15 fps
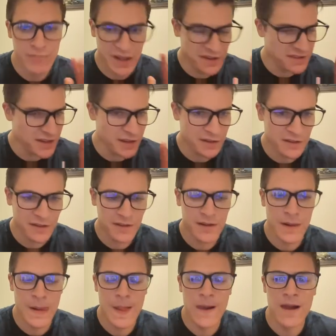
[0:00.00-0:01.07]
Makes sense.
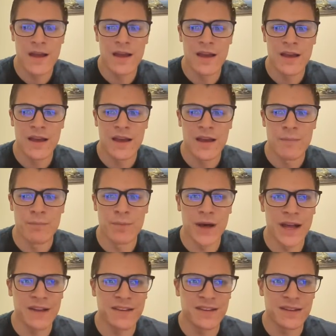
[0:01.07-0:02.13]

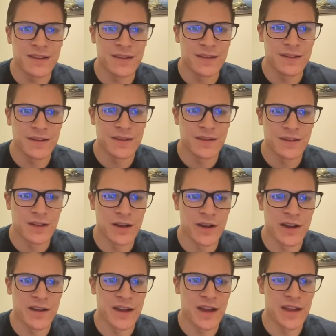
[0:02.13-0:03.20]
But,
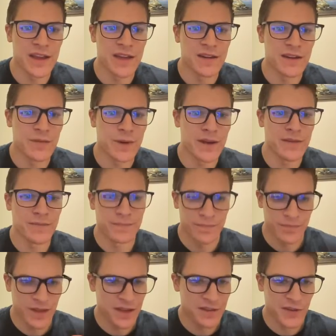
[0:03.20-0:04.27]
okay, not yet. Never mind.
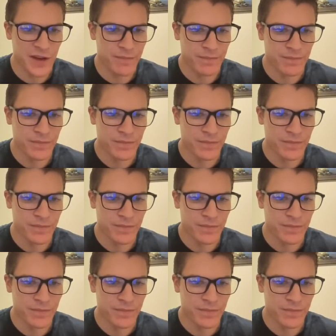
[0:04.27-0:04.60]
He's fine.